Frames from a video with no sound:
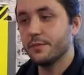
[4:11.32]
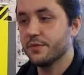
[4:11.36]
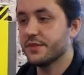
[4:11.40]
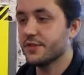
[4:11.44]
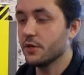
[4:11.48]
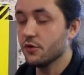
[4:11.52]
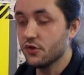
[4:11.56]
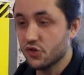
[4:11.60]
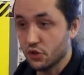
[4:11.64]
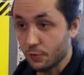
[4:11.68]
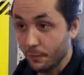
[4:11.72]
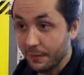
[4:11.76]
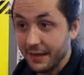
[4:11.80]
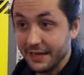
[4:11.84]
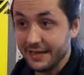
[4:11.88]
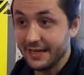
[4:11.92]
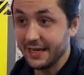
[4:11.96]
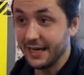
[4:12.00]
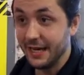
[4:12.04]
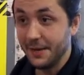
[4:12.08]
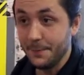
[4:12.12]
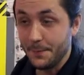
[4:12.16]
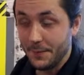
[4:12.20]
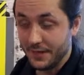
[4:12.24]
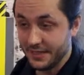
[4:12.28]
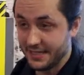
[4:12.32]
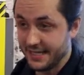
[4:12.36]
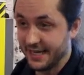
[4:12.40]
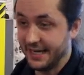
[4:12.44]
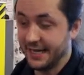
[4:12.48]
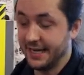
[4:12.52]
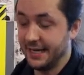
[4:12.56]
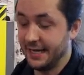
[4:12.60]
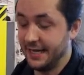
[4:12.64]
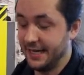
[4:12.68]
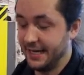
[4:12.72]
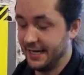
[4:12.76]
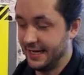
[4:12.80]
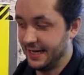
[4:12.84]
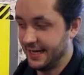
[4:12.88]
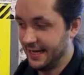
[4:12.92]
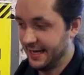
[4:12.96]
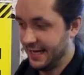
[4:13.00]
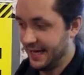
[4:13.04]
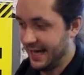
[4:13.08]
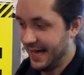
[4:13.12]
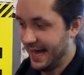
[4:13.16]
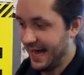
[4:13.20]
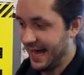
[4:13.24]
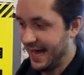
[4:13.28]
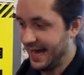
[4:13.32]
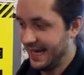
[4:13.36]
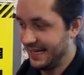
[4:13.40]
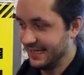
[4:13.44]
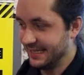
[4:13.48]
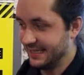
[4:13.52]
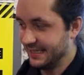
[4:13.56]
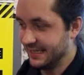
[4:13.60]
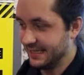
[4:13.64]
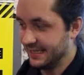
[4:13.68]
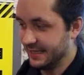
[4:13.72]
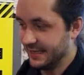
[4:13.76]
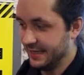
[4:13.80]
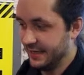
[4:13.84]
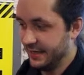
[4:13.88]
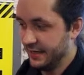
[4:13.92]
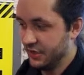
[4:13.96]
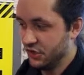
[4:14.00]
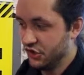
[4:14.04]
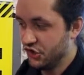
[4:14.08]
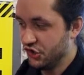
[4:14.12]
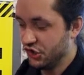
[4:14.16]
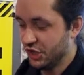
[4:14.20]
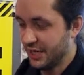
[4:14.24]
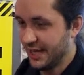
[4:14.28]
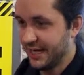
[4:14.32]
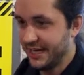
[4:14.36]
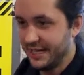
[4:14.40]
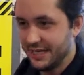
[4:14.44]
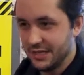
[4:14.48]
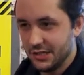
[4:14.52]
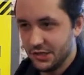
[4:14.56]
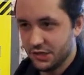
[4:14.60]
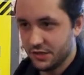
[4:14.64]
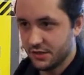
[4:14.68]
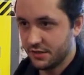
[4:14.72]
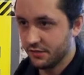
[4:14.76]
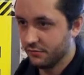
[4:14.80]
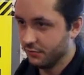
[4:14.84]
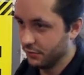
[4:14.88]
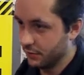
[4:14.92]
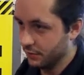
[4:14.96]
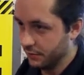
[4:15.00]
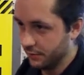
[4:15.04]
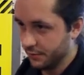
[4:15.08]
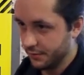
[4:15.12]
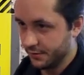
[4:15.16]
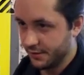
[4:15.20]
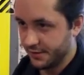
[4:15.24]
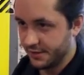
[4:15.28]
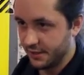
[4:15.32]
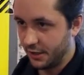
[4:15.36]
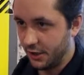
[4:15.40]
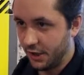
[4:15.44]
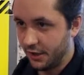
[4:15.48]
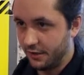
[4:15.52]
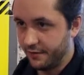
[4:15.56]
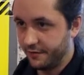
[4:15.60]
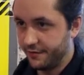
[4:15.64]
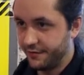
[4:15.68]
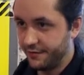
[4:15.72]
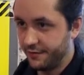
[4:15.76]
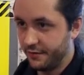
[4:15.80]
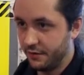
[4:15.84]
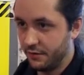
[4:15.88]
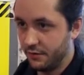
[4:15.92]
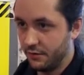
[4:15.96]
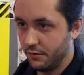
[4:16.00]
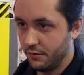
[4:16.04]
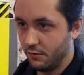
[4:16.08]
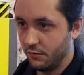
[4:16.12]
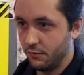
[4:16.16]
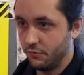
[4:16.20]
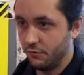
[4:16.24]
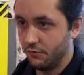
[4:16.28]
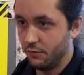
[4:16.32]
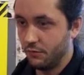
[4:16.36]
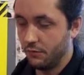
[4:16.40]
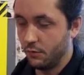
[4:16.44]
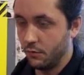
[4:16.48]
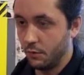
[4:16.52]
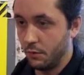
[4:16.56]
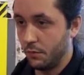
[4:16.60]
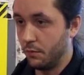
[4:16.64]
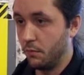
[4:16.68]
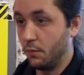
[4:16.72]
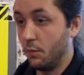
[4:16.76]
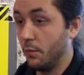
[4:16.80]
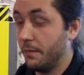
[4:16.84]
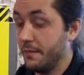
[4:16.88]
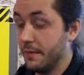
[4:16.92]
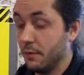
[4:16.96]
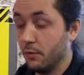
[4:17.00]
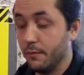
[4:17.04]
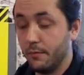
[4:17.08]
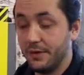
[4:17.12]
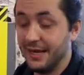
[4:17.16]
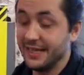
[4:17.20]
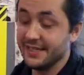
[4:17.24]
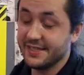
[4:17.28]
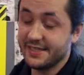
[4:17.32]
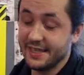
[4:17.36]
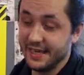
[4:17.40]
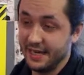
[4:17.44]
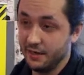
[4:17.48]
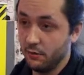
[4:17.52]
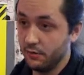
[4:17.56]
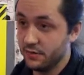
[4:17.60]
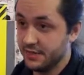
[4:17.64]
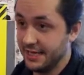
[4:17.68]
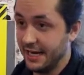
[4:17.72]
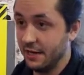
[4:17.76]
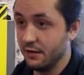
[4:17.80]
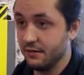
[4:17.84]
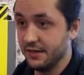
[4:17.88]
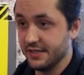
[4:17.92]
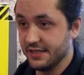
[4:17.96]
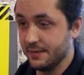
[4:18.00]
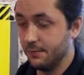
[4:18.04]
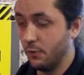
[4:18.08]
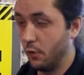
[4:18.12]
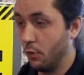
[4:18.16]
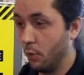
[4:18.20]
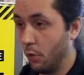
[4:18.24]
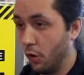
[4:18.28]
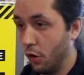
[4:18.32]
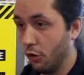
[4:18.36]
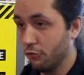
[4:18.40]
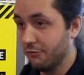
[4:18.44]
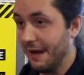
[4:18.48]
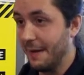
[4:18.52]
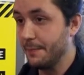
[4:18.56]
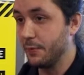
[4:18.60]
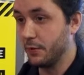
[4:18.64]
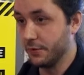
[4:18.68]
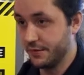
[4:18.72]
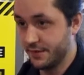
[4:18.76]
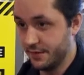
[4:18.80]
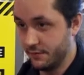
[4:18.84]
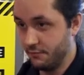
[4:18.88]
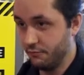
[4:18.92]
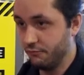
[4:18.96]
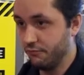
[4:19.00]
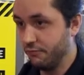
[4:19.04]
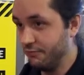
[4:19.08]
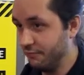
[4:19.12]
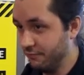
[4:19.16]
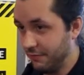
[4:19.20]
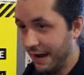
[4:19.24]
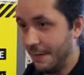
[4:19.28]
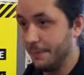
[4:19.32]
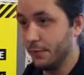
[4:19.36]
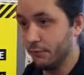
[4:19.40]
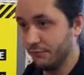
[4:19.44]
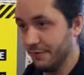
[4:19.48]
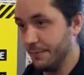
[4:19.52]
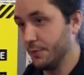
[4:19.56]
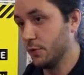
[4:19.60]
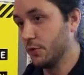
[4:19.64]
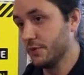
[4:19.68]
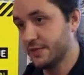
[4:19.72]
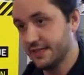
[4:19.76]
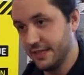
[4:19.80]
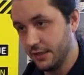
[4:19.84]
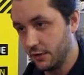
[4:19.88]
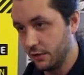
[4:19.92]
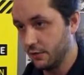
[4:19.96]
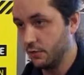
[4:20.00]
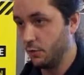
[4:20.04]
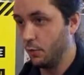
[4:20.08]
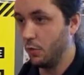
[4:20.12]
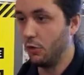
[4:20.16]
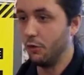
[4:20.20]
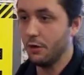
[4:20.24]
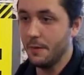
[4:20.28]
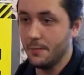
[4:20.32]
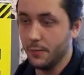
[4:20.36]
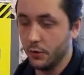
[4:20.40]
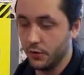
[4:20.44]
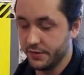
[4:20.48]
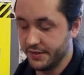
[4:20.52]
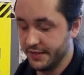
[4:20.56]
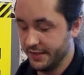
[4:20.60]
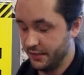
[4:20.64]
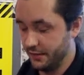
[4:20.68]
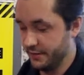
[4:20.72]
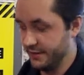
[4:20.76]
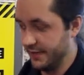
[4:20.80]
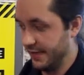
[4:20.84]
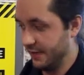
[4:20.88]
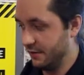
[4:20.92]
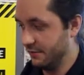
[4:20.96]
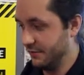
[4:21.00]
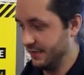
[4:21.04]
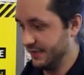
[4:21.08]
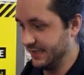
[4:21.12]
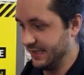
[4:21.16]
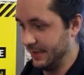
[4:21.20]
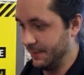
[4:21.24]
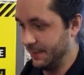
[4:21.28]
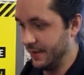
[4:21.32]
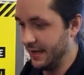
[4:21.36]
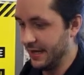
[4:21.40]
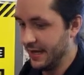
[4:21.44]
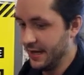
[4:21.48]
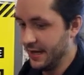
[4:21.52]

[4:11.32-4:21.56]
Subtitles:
Social media in particular has changed the rules of, let's say, terrorism or war reporting on a war, reporting on terrorism.